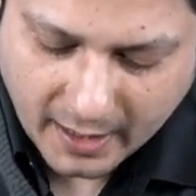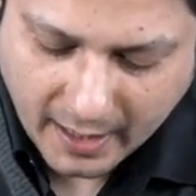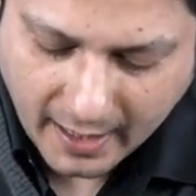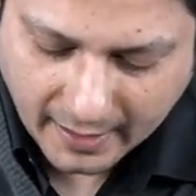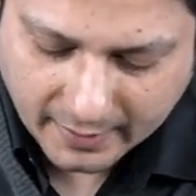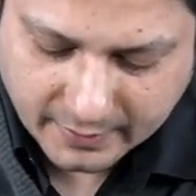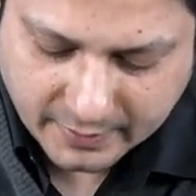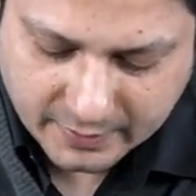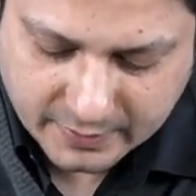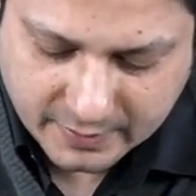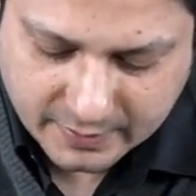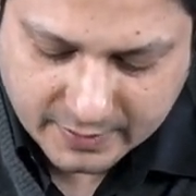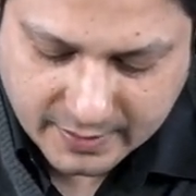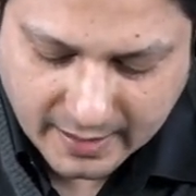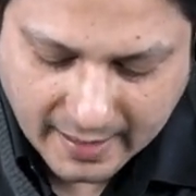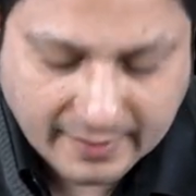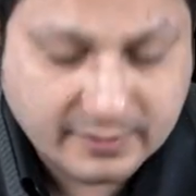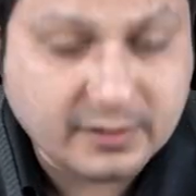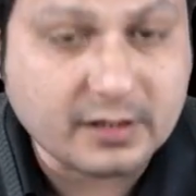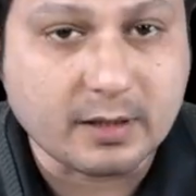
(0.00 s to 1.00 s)
and this is the
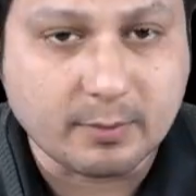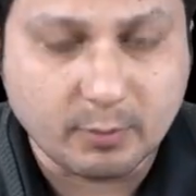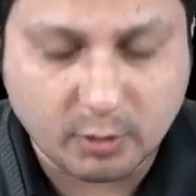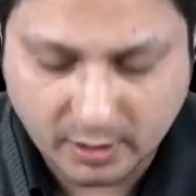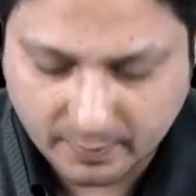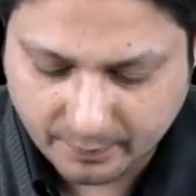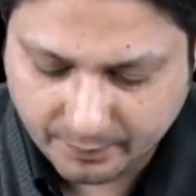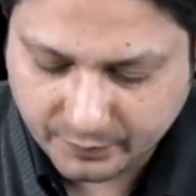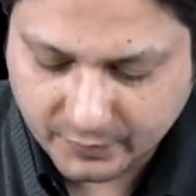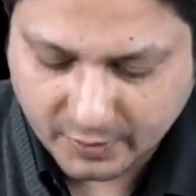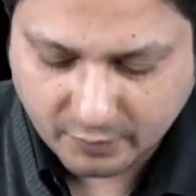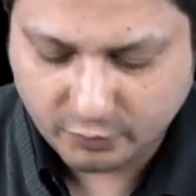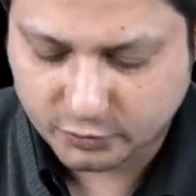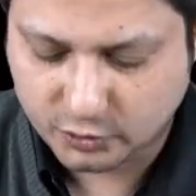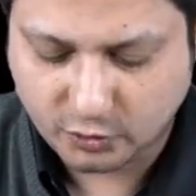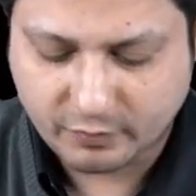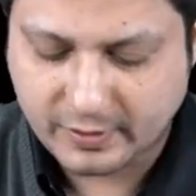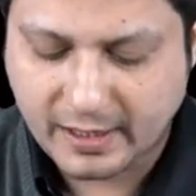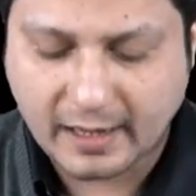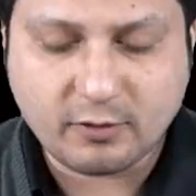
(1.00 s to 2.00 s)
acetabulum.
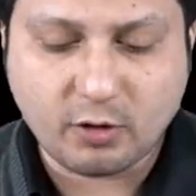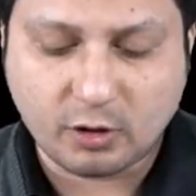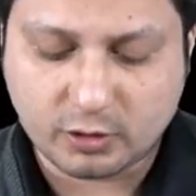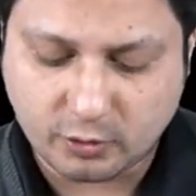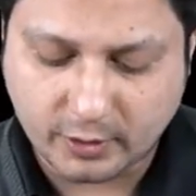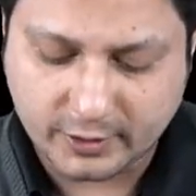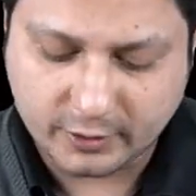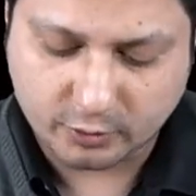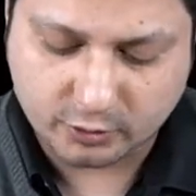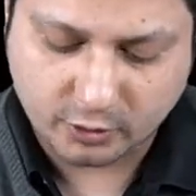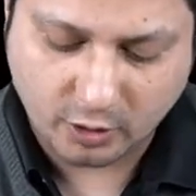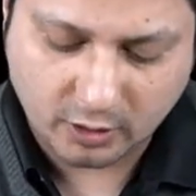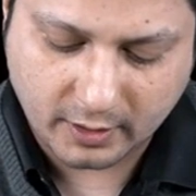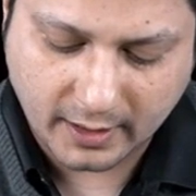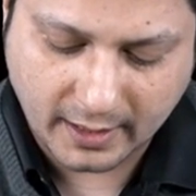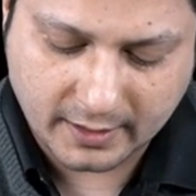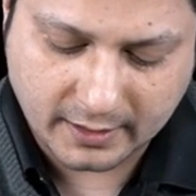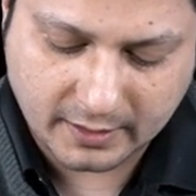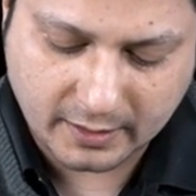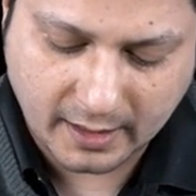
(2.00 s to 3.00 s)
So we are not going to talk
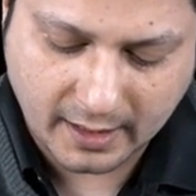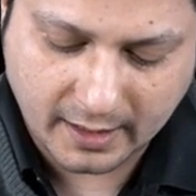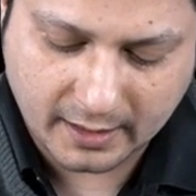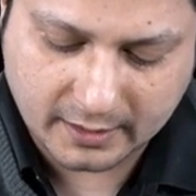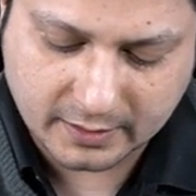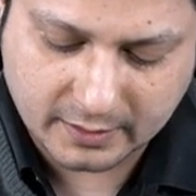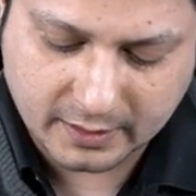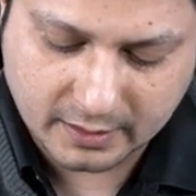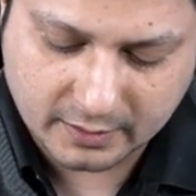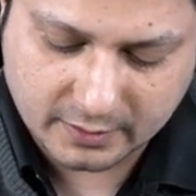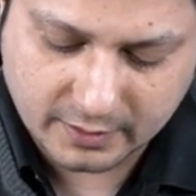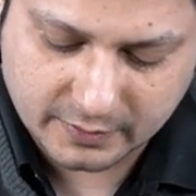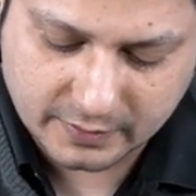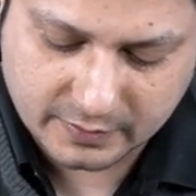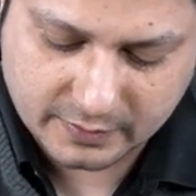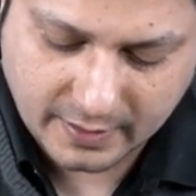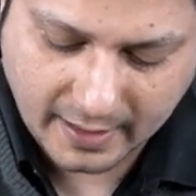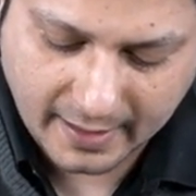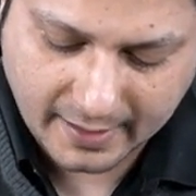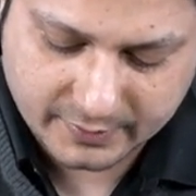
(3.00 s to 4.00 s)
anything. This
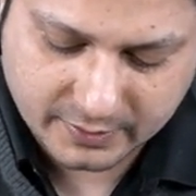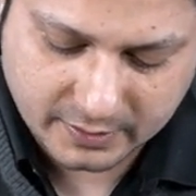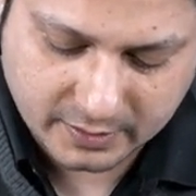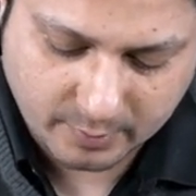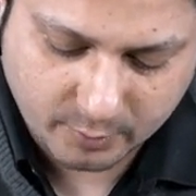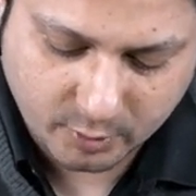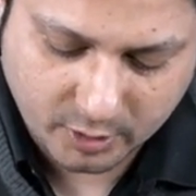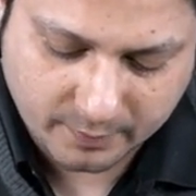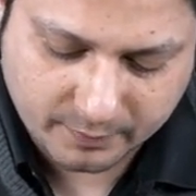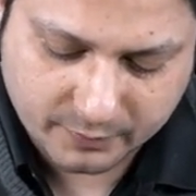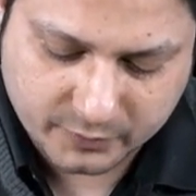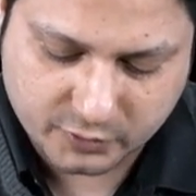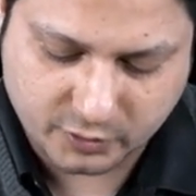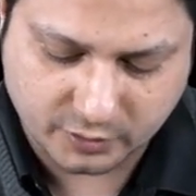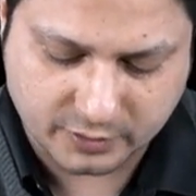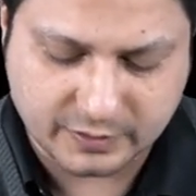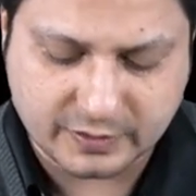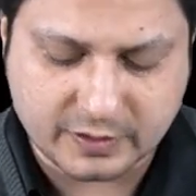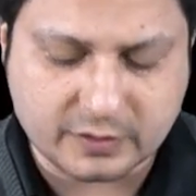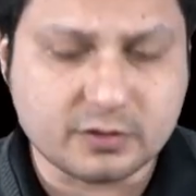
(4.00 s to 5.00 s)
is acetabulum. So
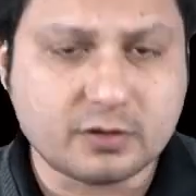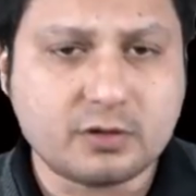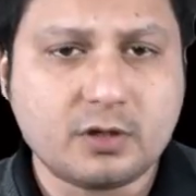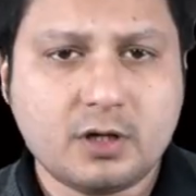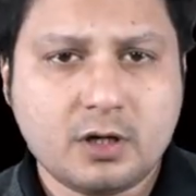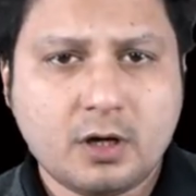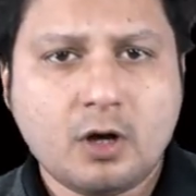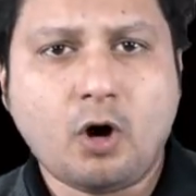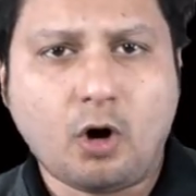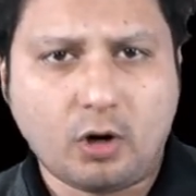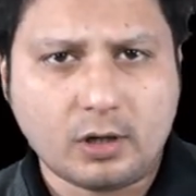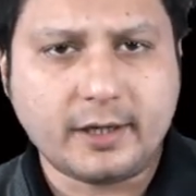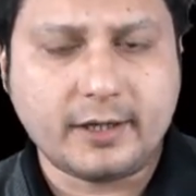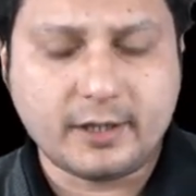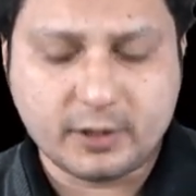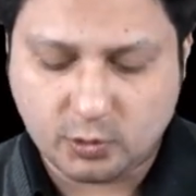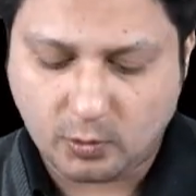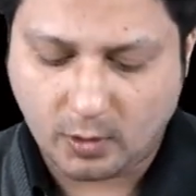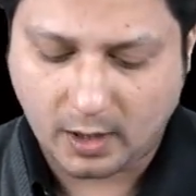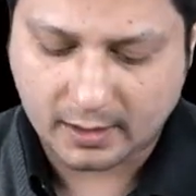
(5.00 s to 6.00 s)
this is
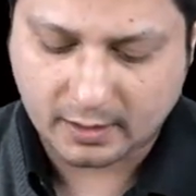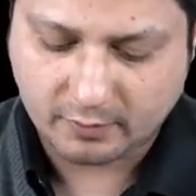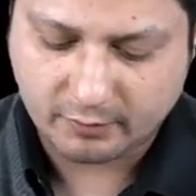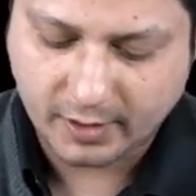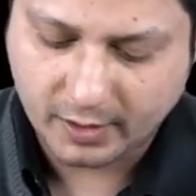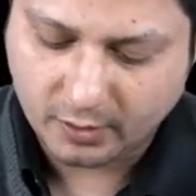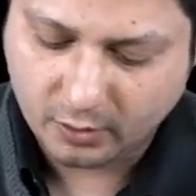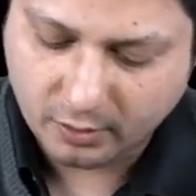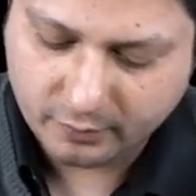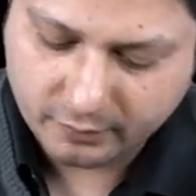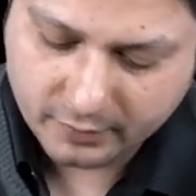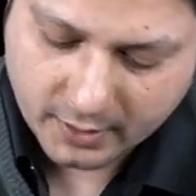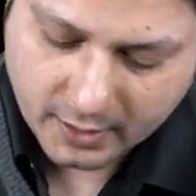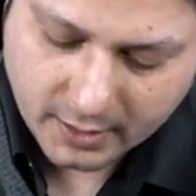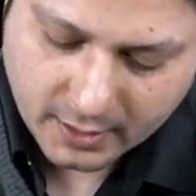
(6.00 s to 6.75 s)
already you are aware of.